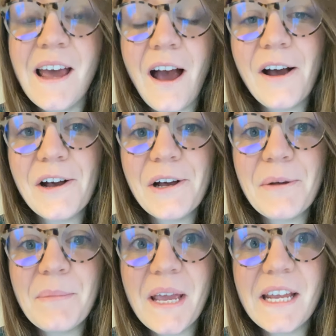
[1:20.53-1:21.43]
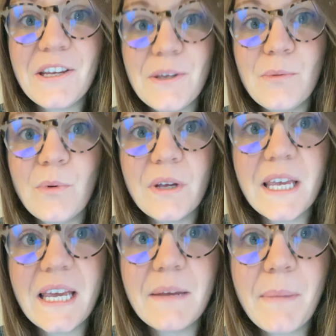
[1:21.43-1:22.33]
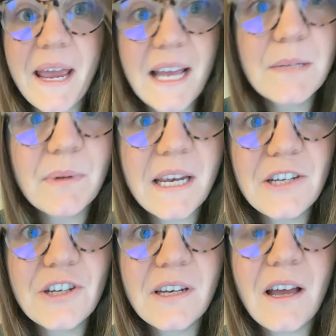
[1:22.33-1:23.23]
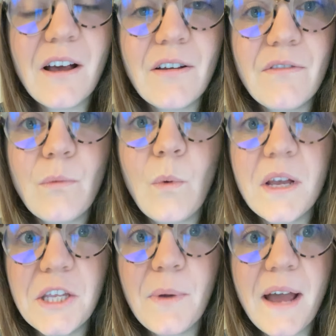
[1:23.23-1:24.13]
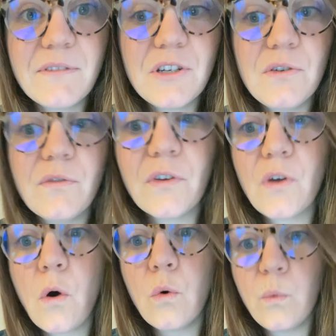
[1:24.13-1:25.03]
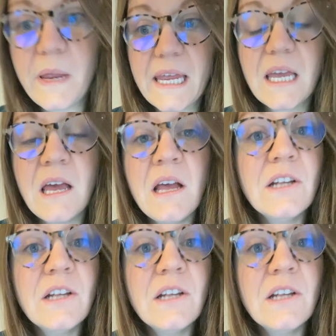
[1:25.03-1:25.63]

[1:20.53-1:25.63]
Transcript: and you will get my explanation of what you have to do for the whole week.